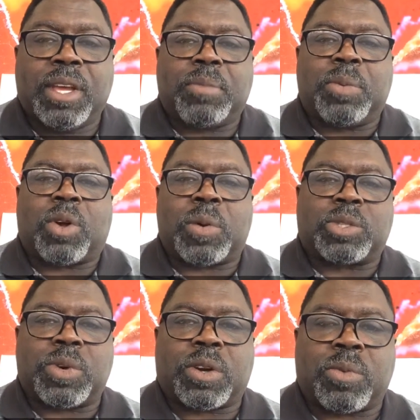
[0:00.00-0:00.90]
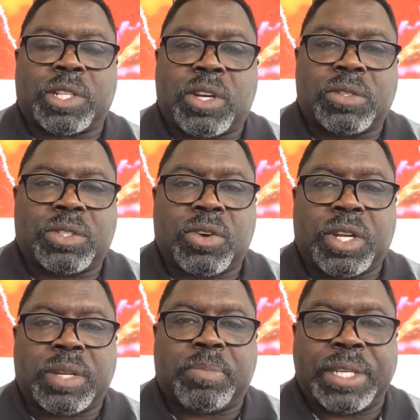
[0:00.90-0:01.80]
People are always wondering what goes
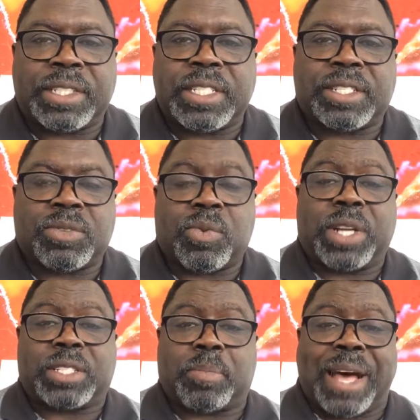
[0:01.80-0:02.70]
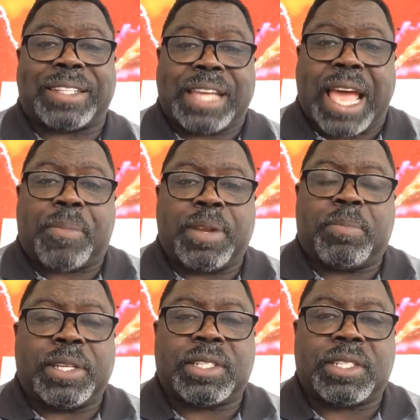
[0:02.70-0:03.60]
on in business and what is about to happen in
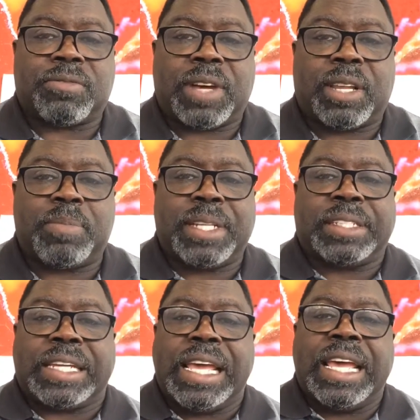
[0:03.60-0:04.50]
business development, and